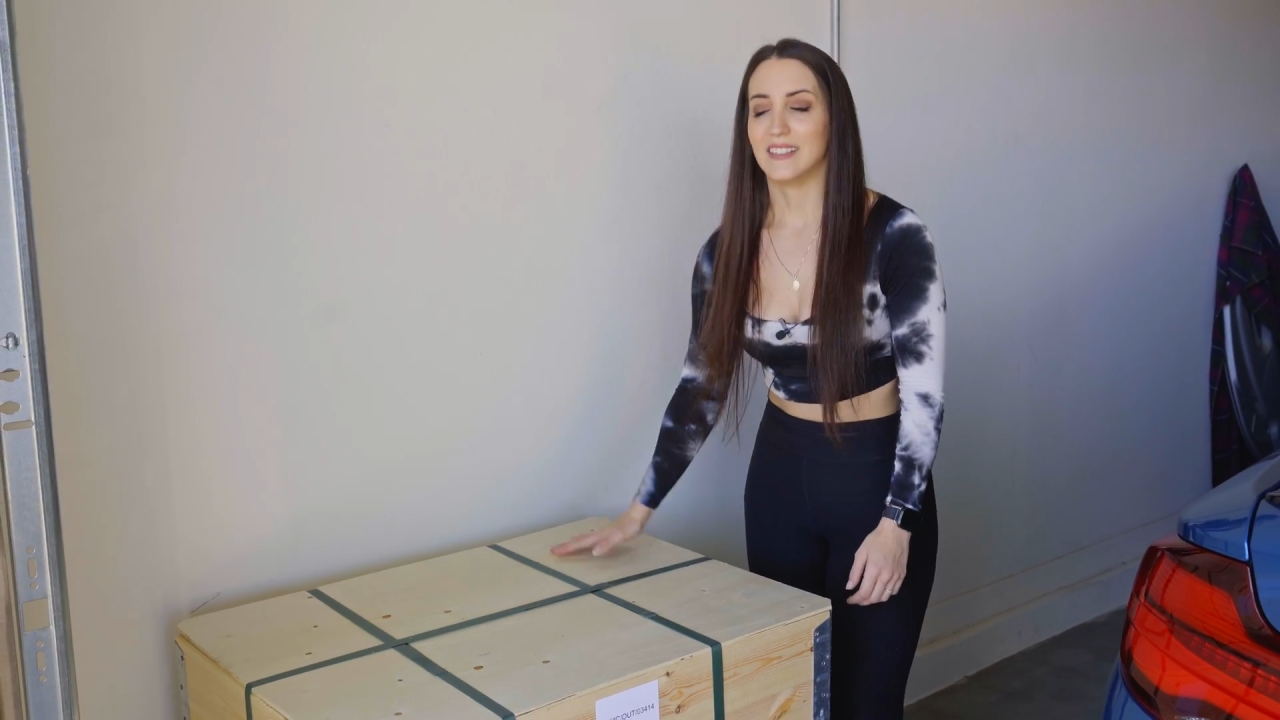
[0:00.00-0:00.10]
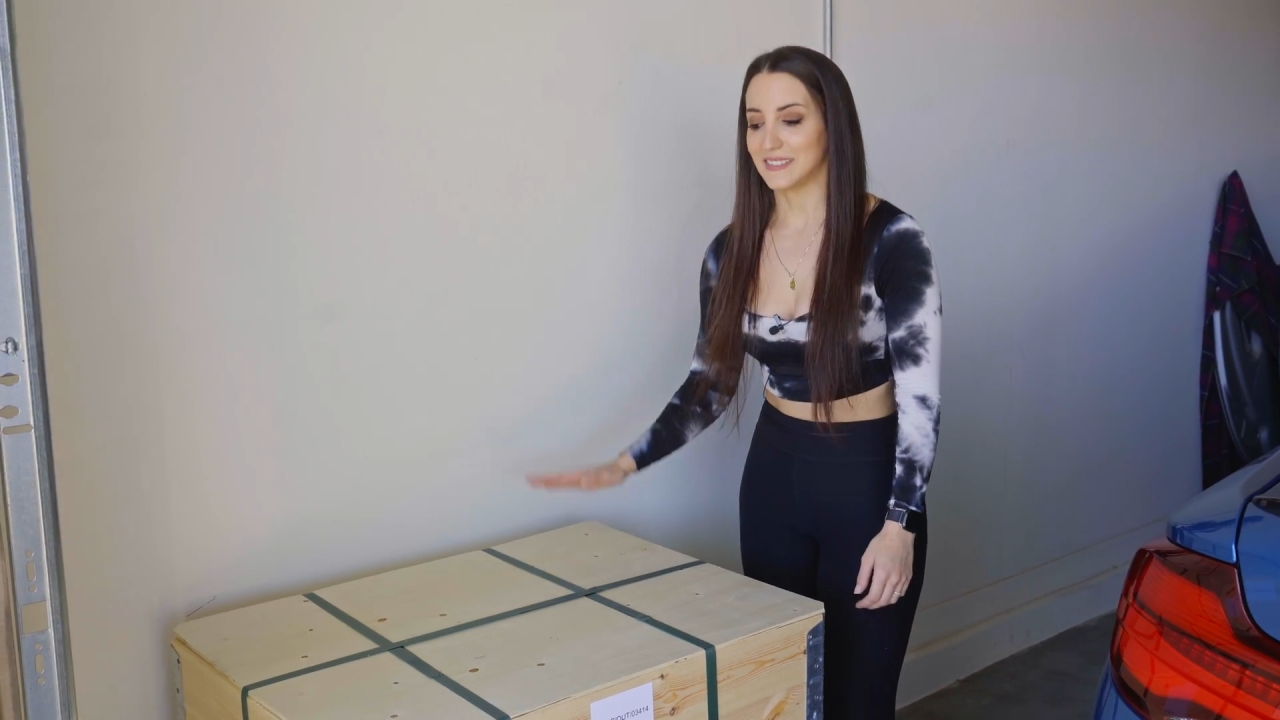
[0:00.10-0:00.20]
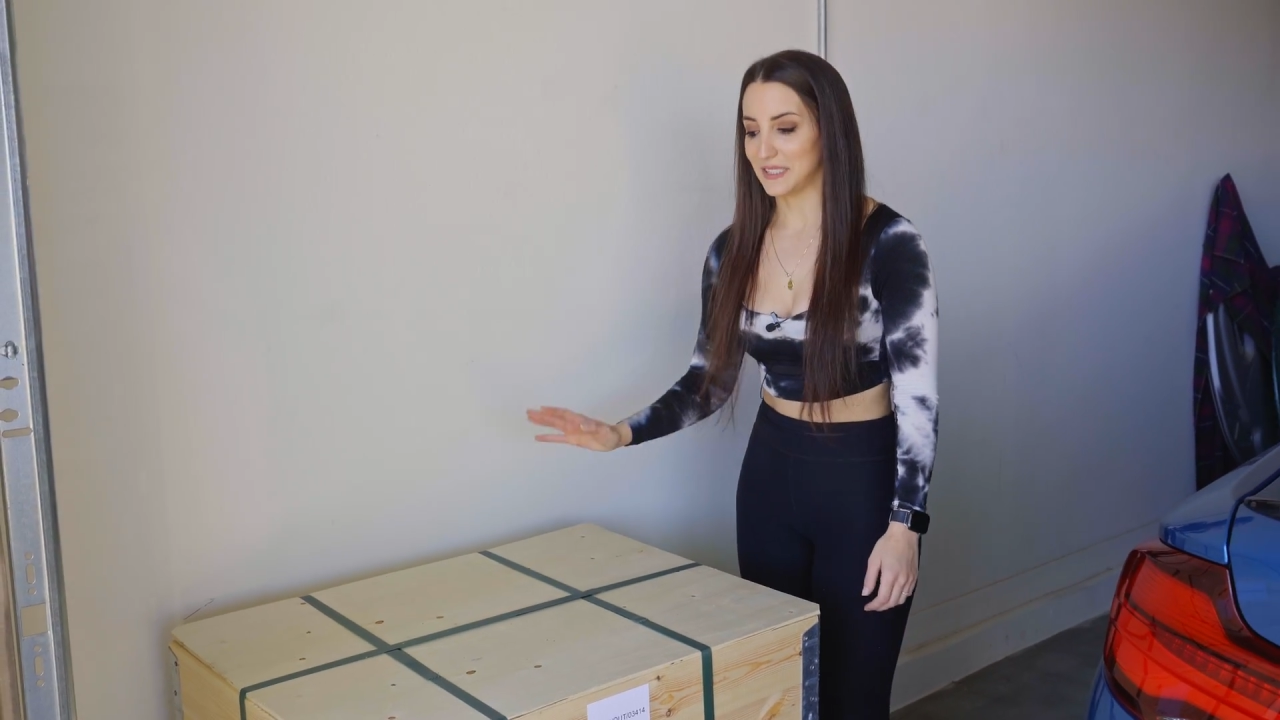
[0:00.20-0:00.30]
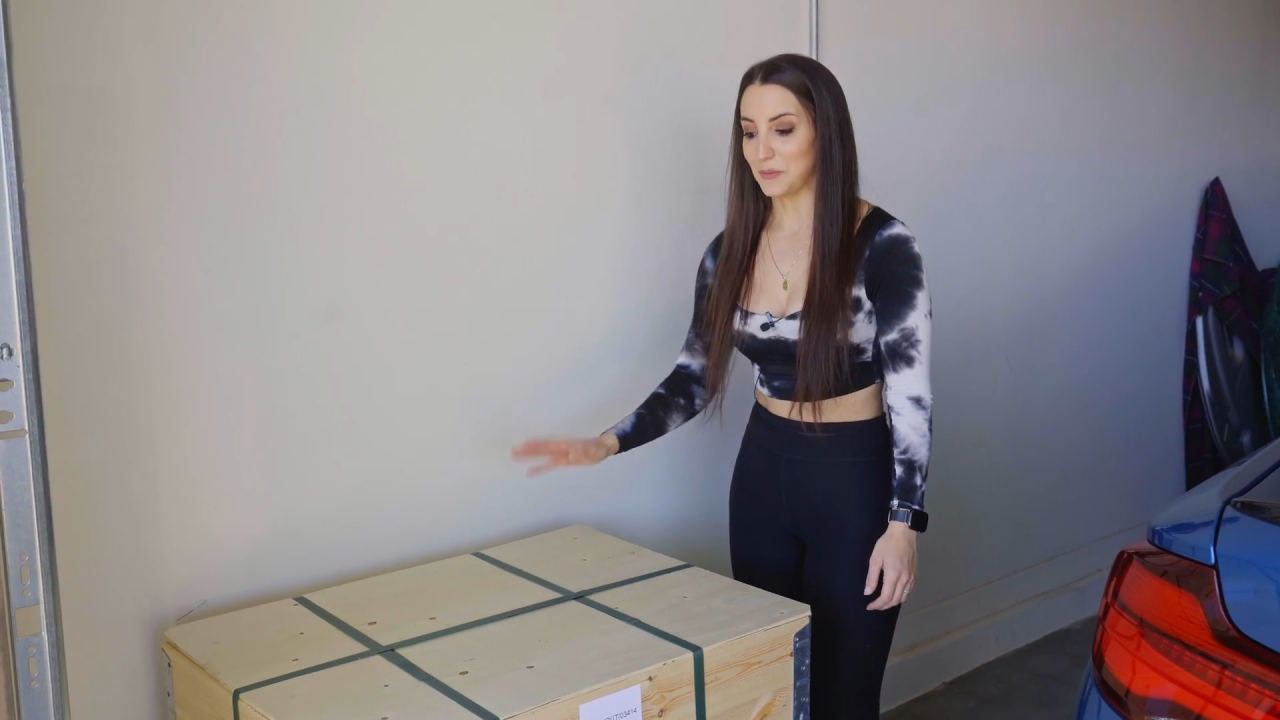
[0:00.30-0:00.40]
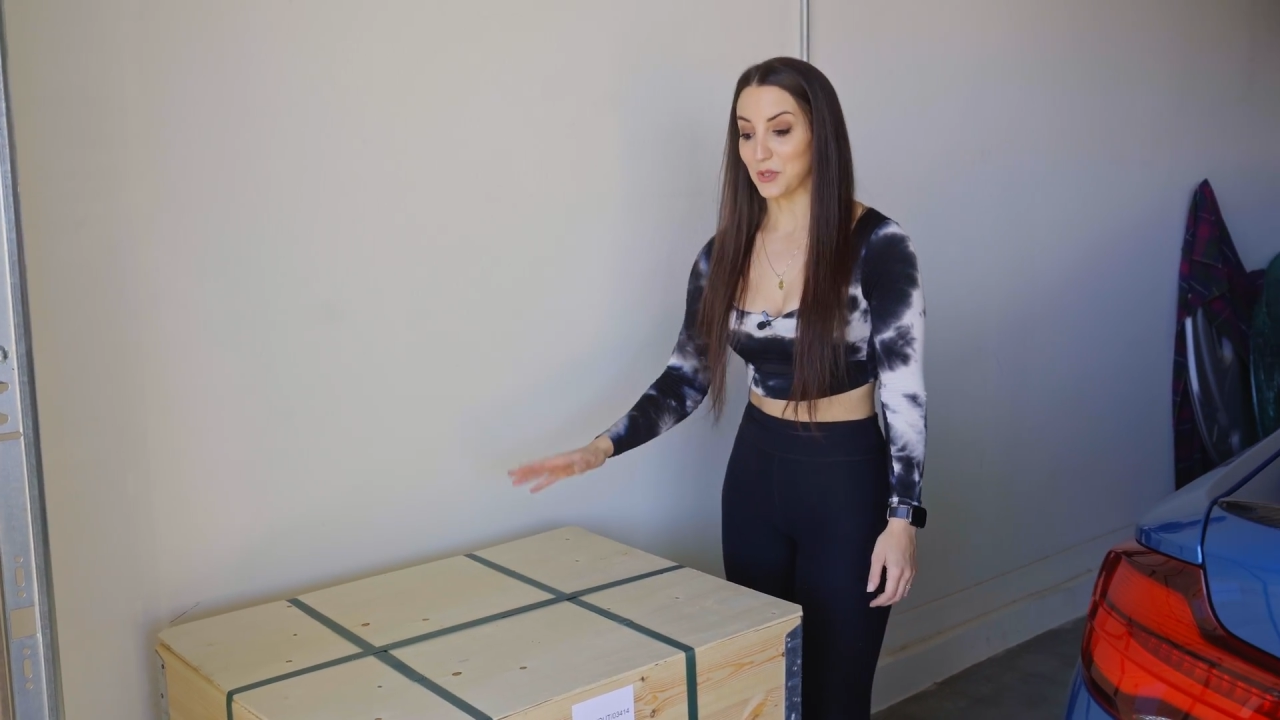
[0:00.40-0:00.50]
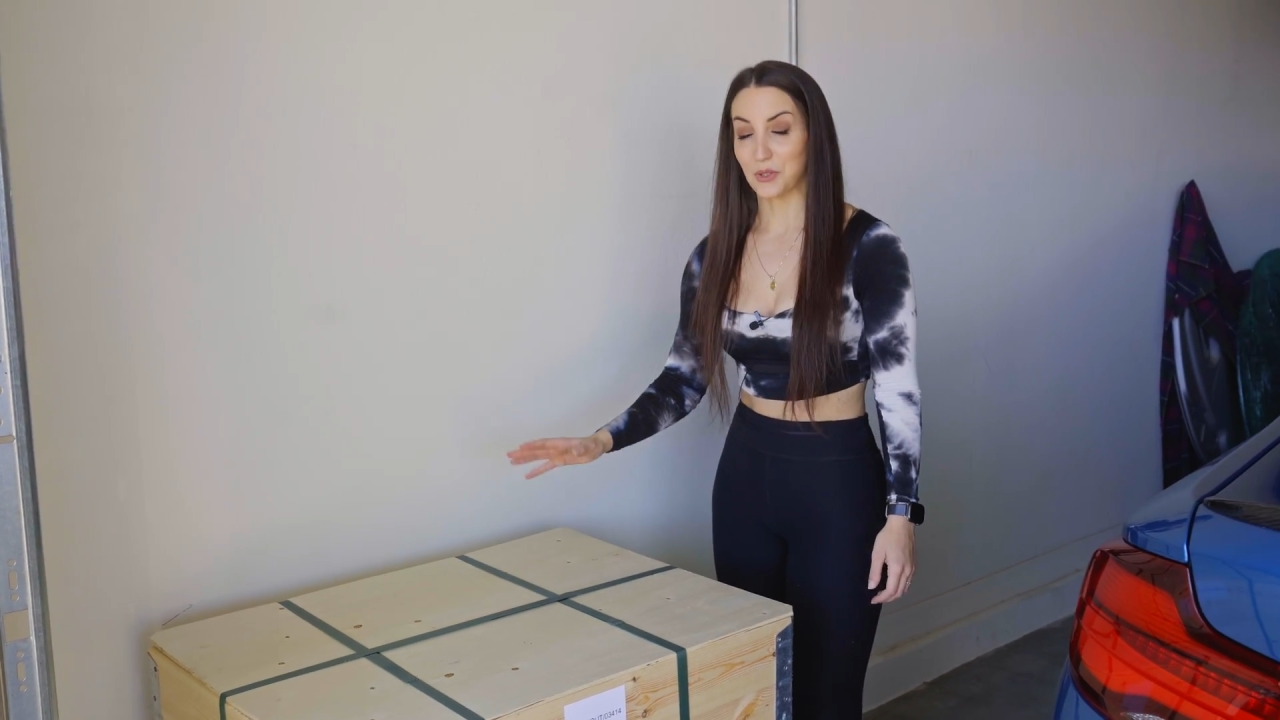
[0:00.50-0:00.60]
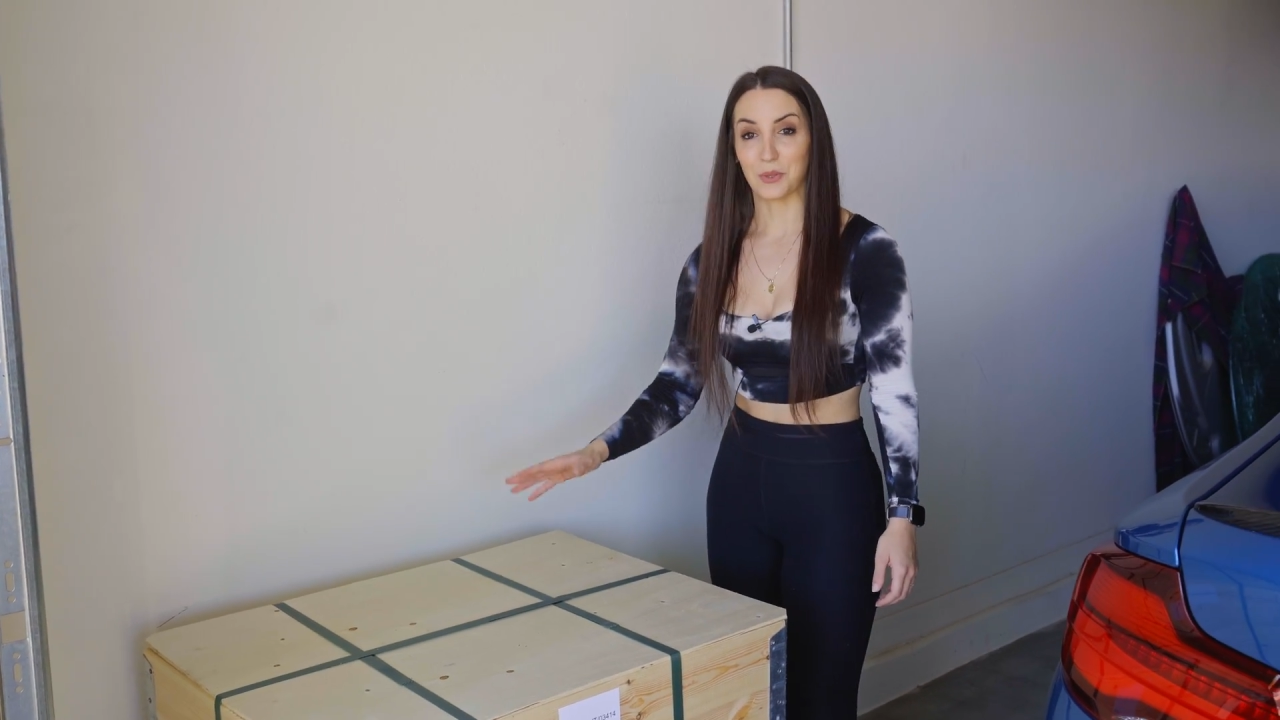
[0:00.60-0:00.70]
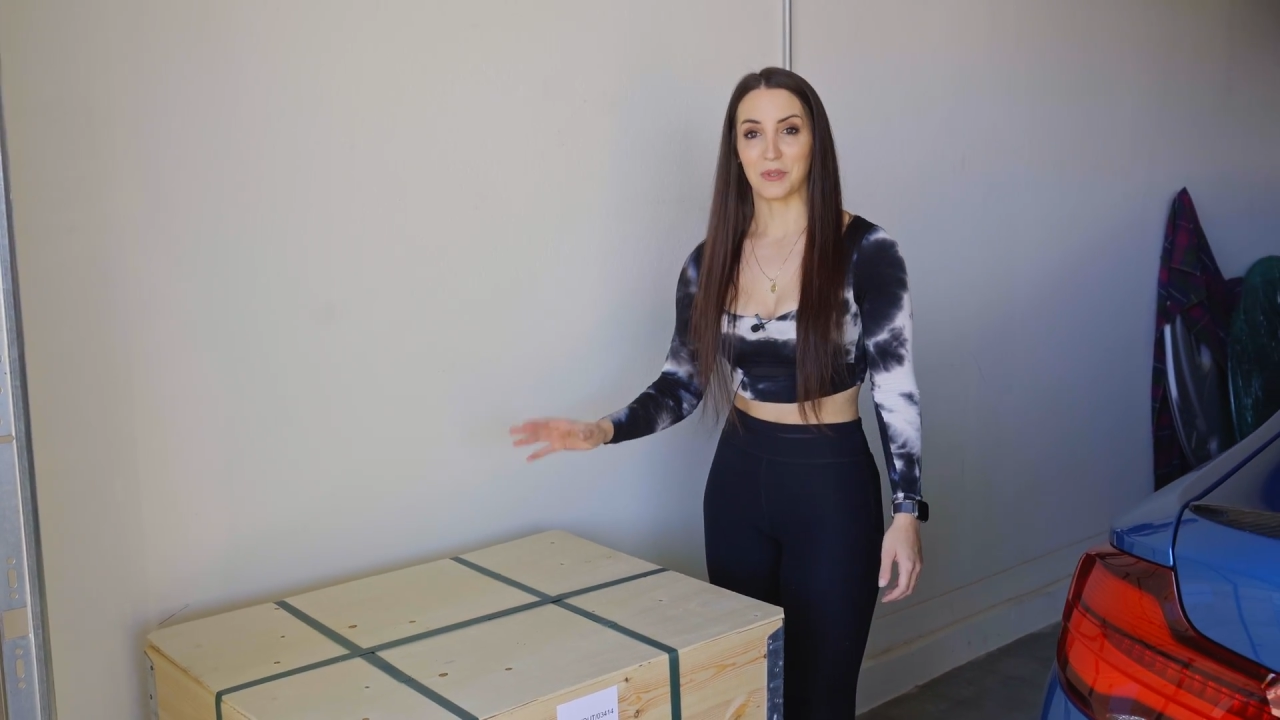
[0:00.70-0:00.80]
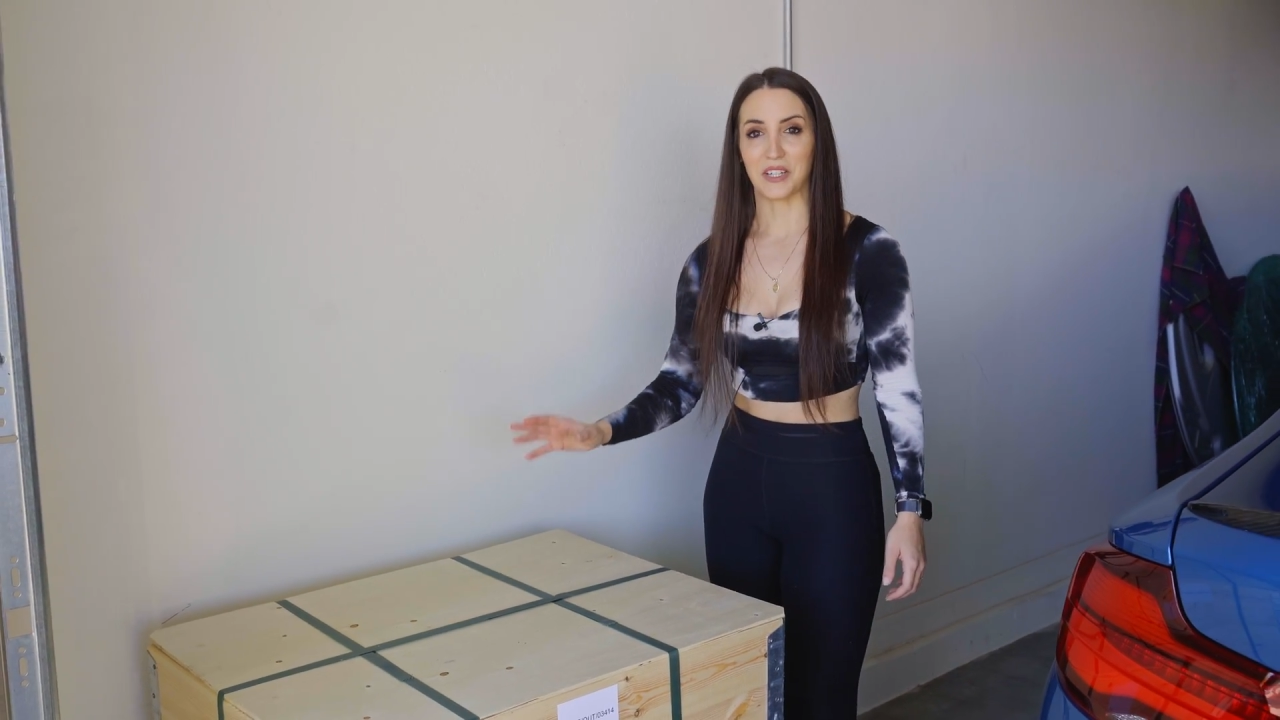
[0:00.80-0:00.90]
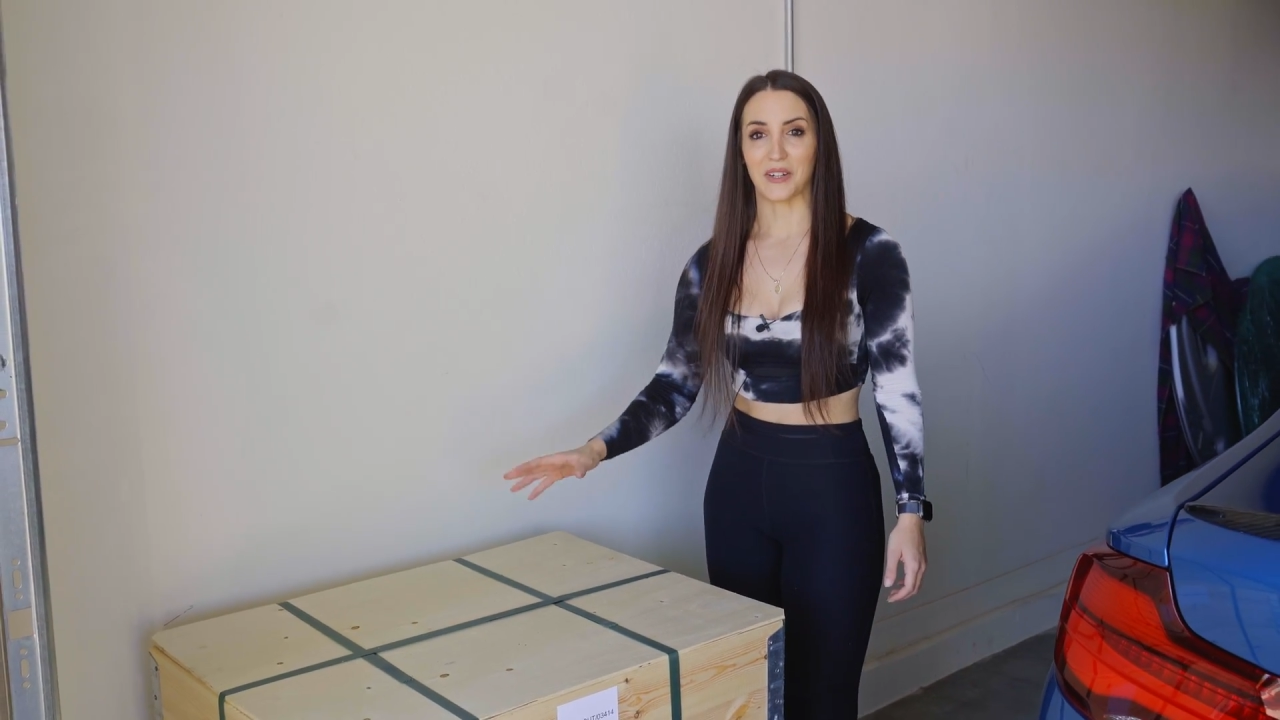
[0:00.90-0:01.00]

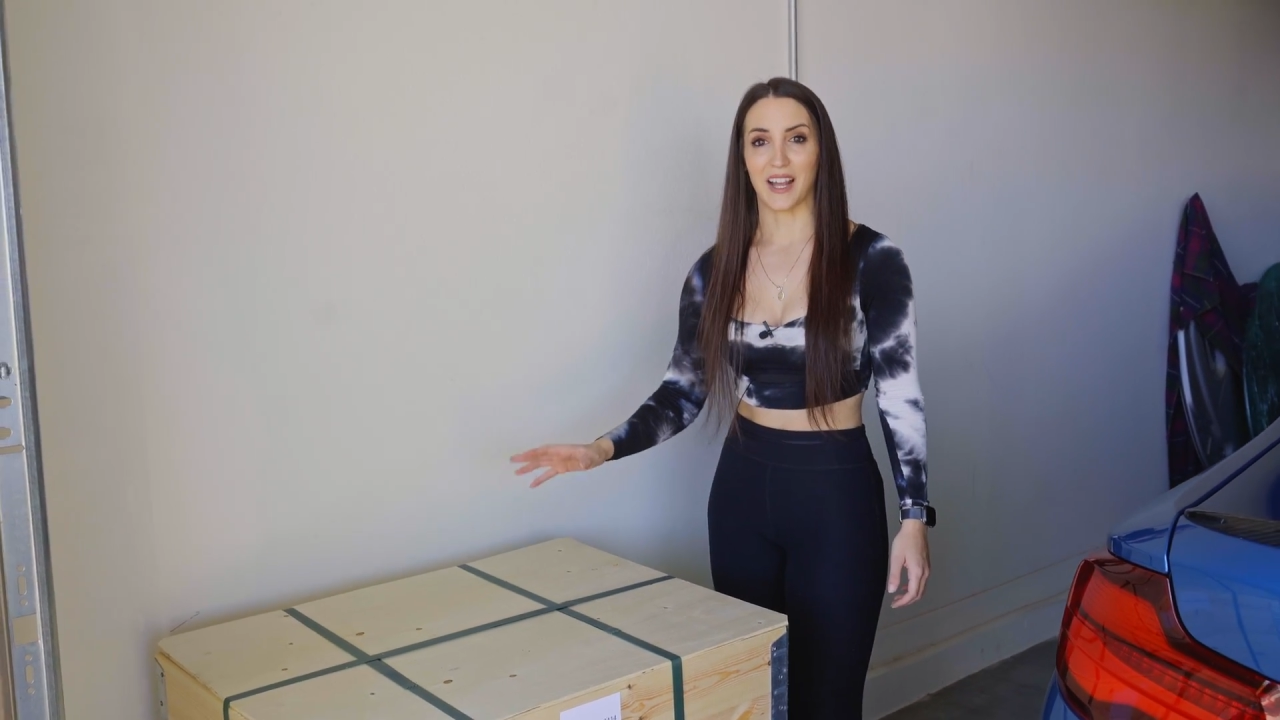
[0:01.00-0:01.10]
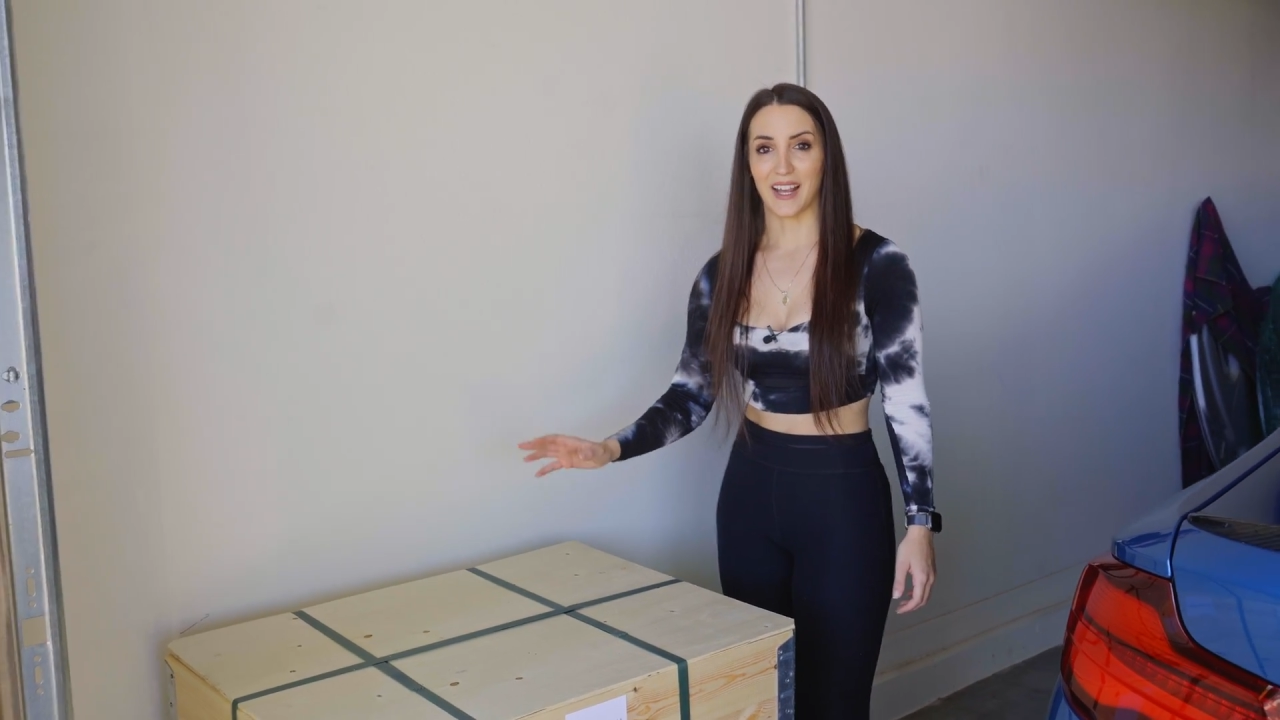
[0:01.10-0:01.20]
Simucube gear I